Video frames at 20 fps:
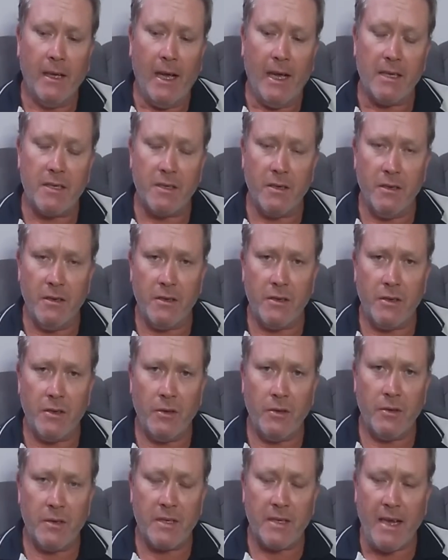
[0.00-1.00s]
As soon as
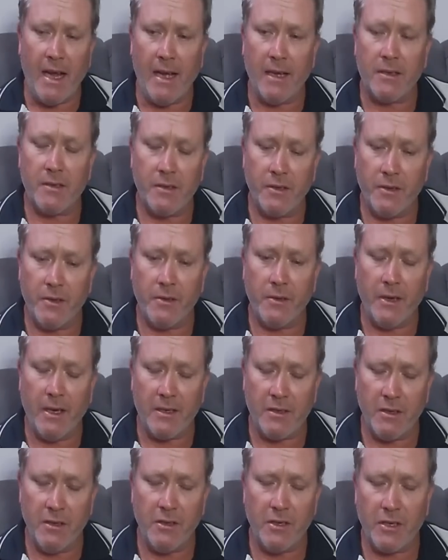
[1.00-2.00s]
you turn
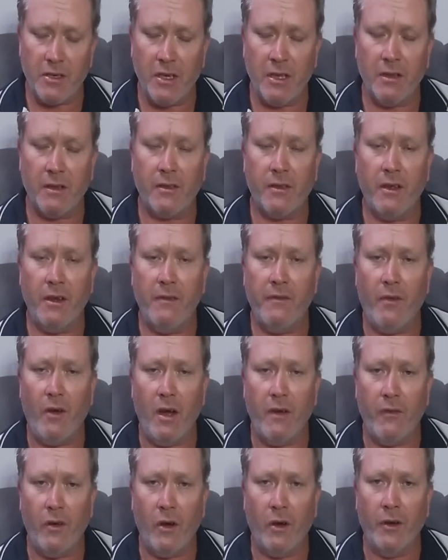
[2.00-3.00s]
the
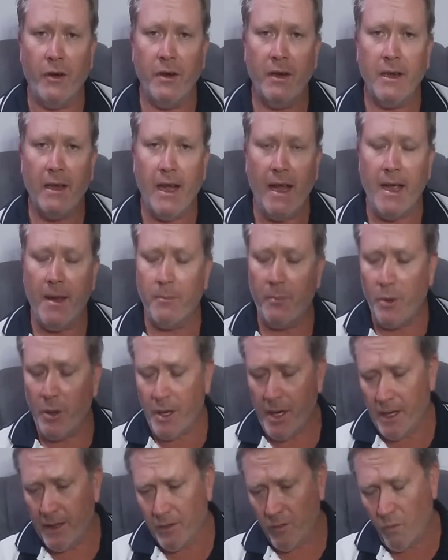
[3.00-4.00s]
35 on and put
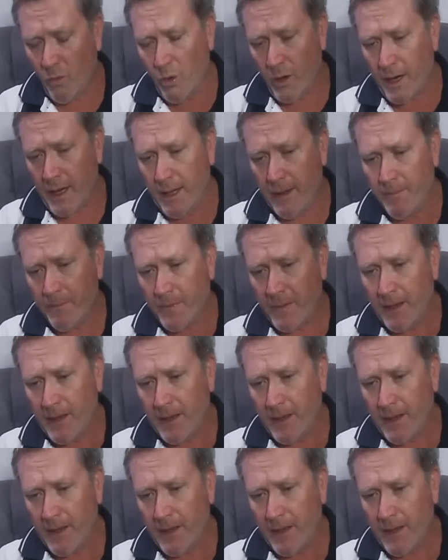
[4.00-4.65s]
it in the water,